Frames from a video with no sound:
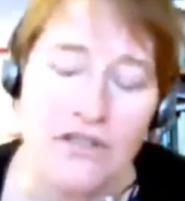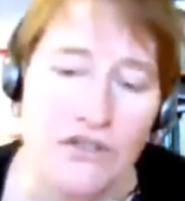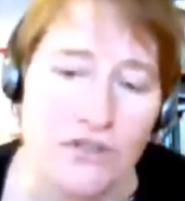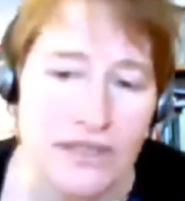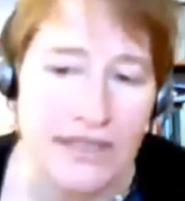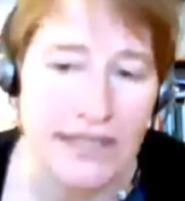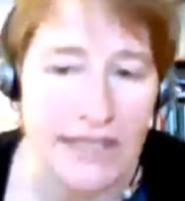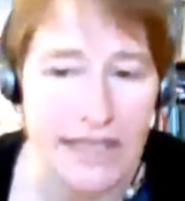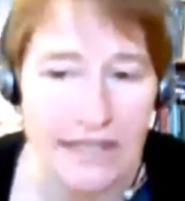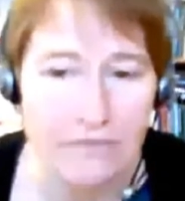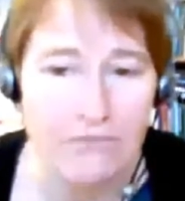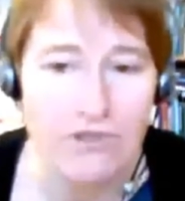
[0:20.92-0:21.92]
a
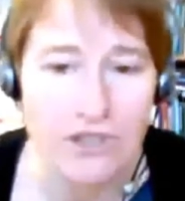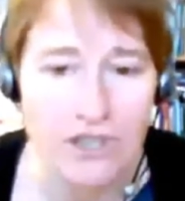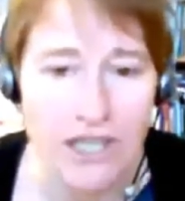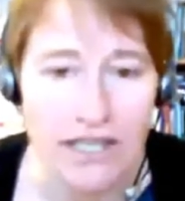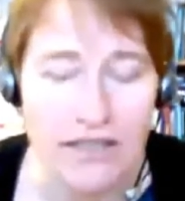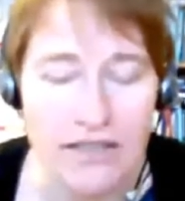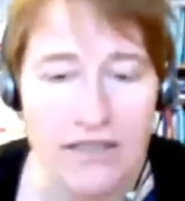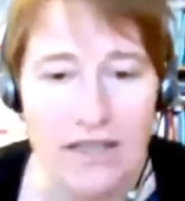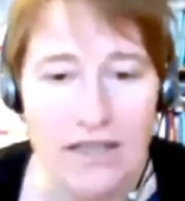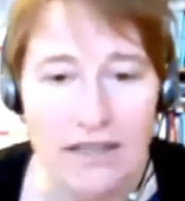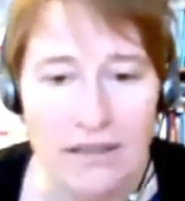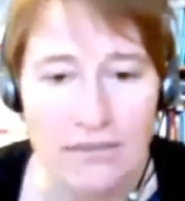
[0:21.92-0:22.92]
student-led
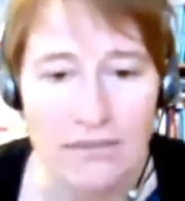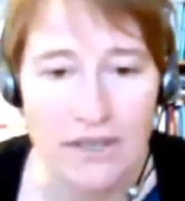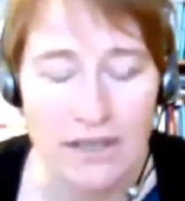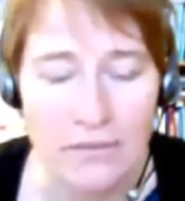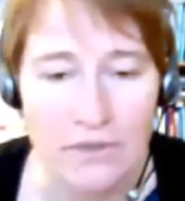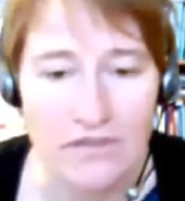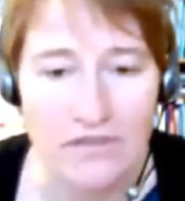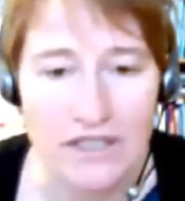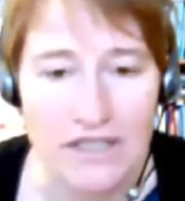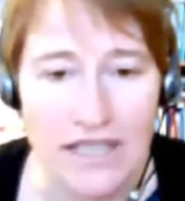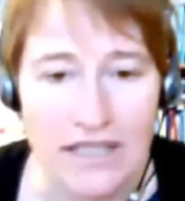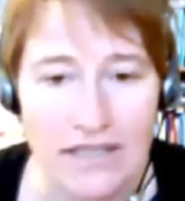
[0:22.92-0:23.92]
project that
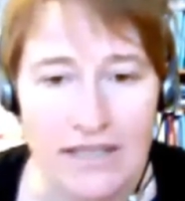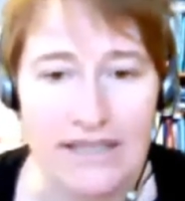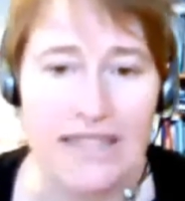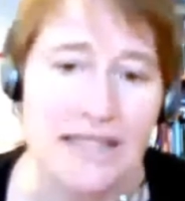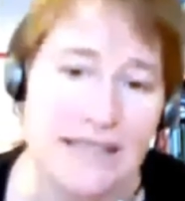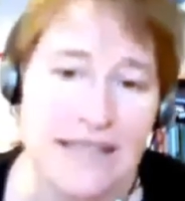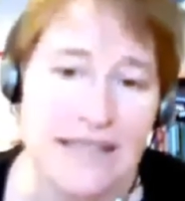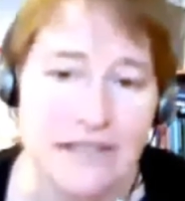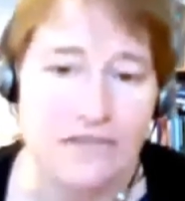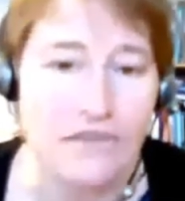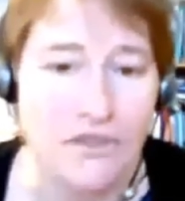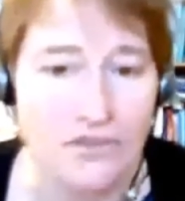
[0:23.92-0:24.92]
we've entitled Let's
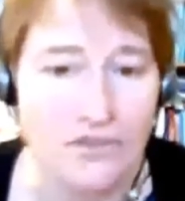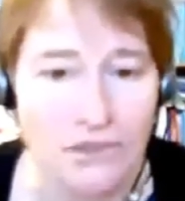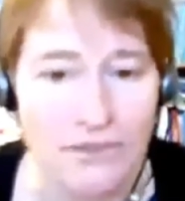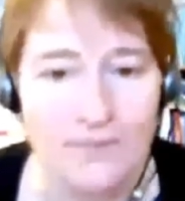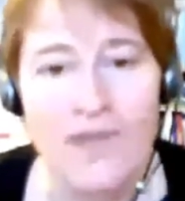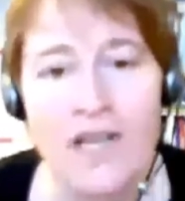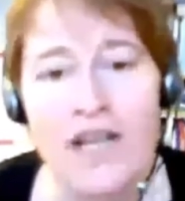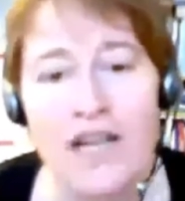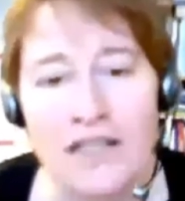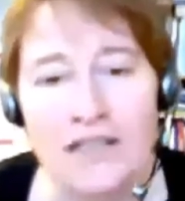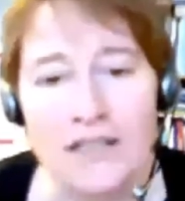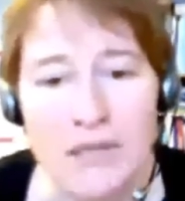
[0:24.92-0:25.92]
Get Virtual,
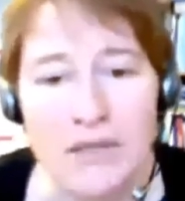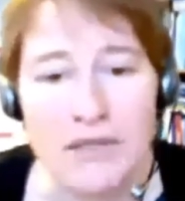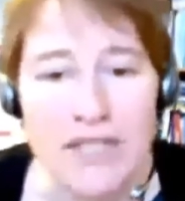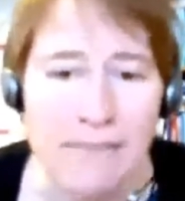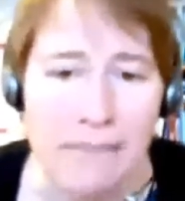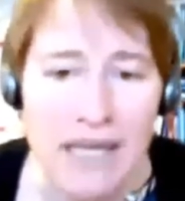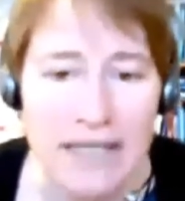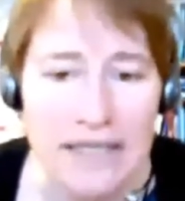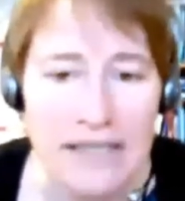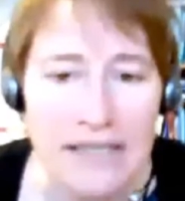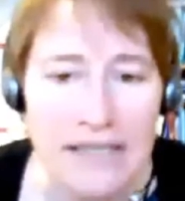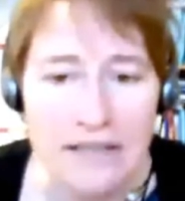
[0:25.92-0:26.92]
and it's about
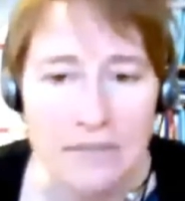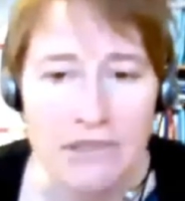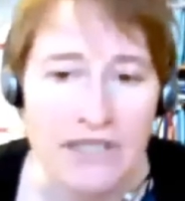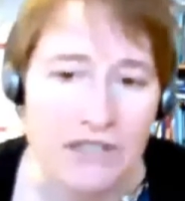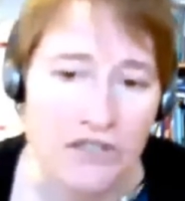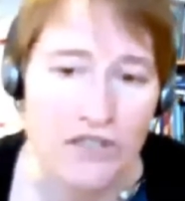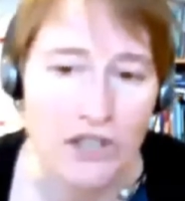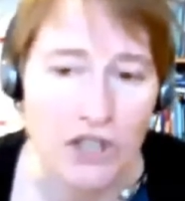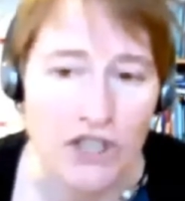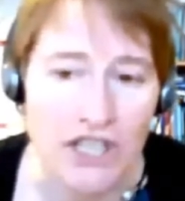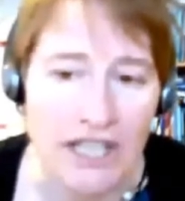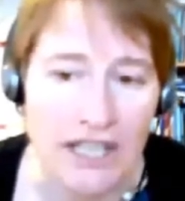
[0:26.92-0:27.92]
embedding
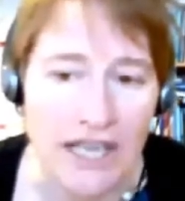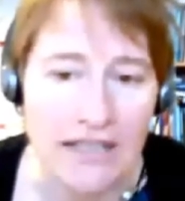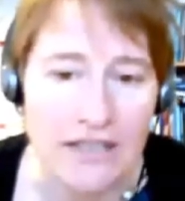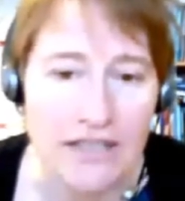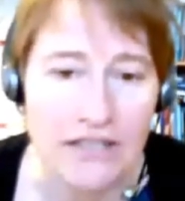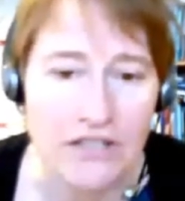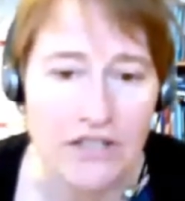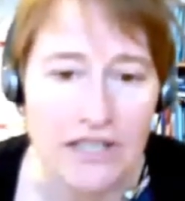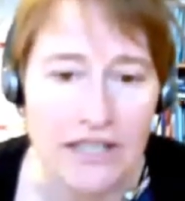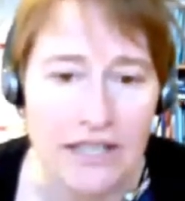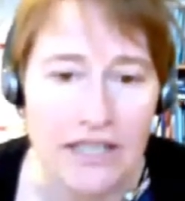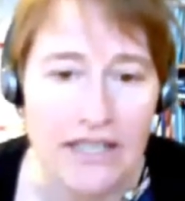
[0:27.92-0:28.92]
experiential learning and
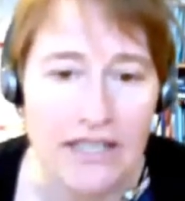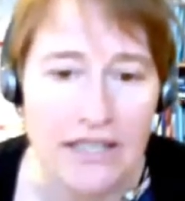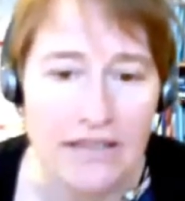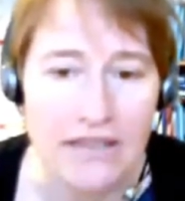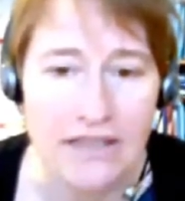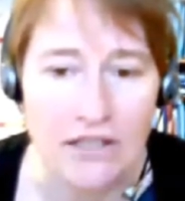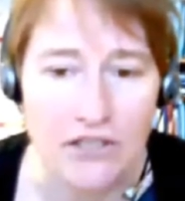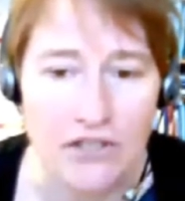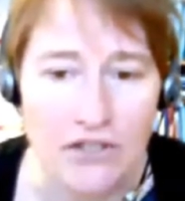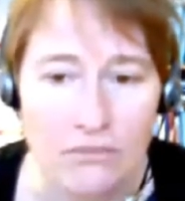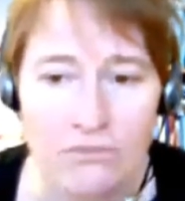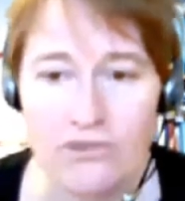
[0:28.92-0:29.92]
teaching in
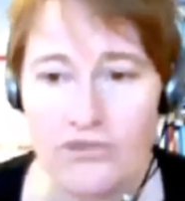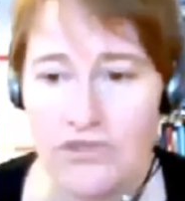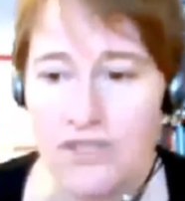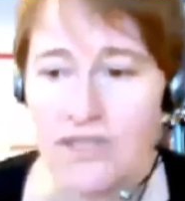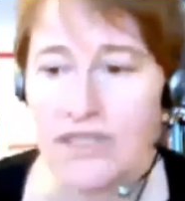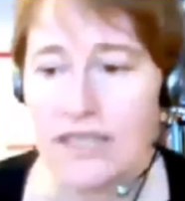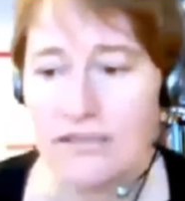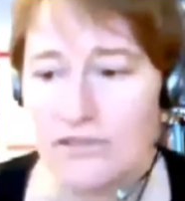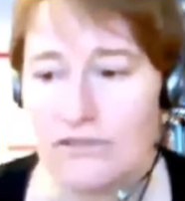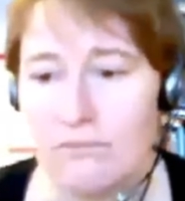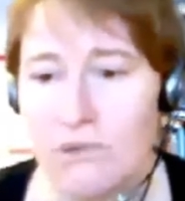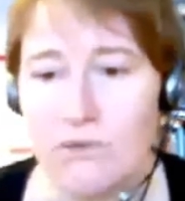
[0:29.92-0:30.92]
international
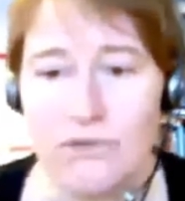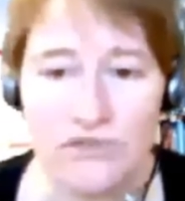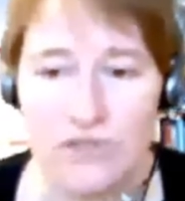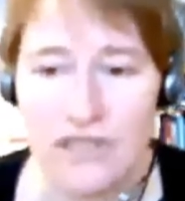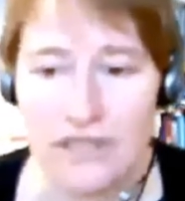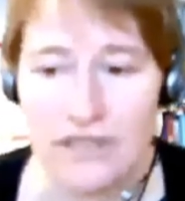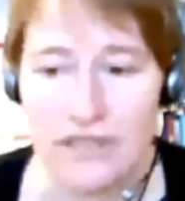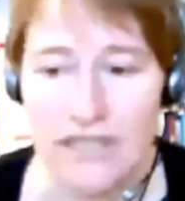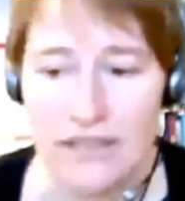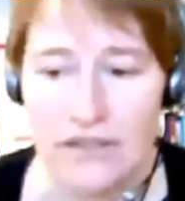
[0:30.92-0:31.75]
postgraduate